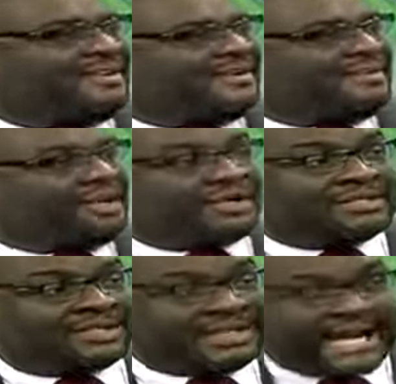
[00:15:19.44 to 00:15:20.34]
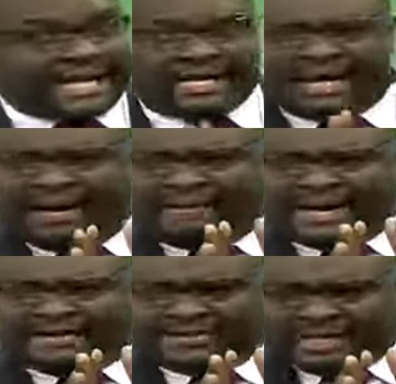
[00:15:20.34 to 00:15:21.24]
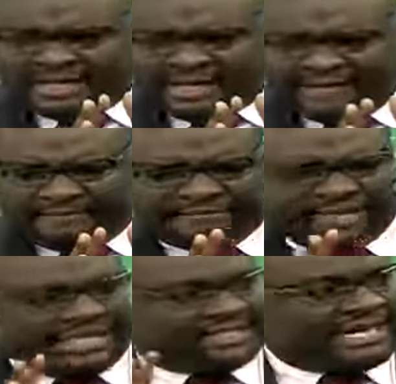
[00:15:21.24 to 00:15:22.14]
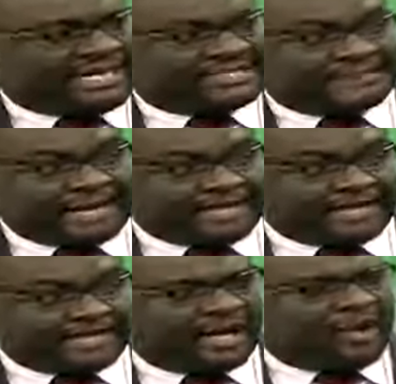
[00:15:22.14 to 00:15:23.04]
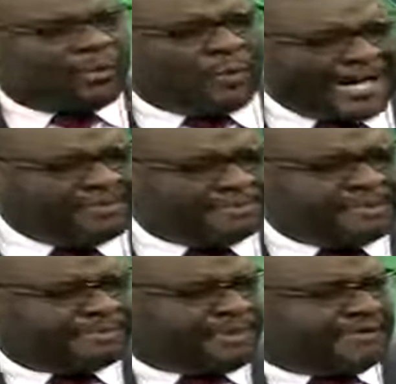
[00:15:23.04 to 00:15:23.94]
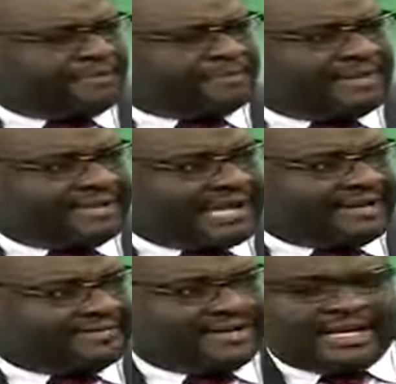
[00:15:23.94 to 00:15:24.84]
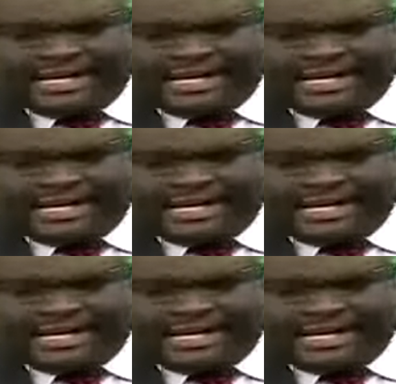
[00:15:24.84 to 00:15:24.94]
because then my thinking is expanded. Why do people give up in life?